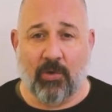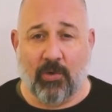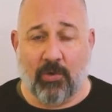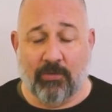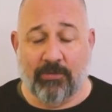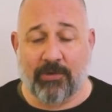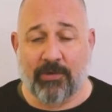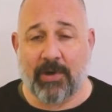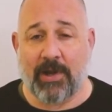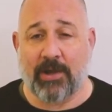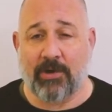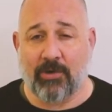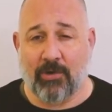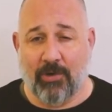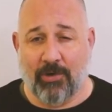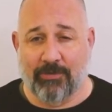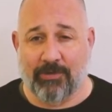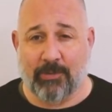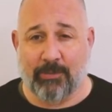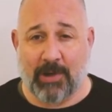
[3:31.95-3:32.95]
over and
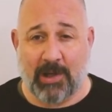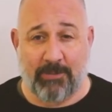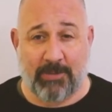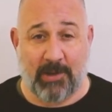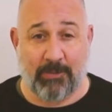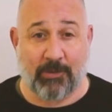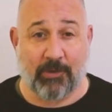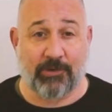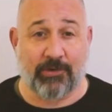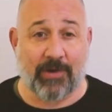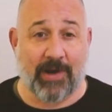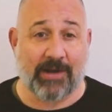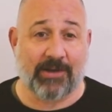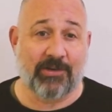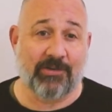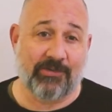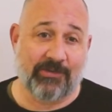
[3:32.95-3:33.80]
over by people trying to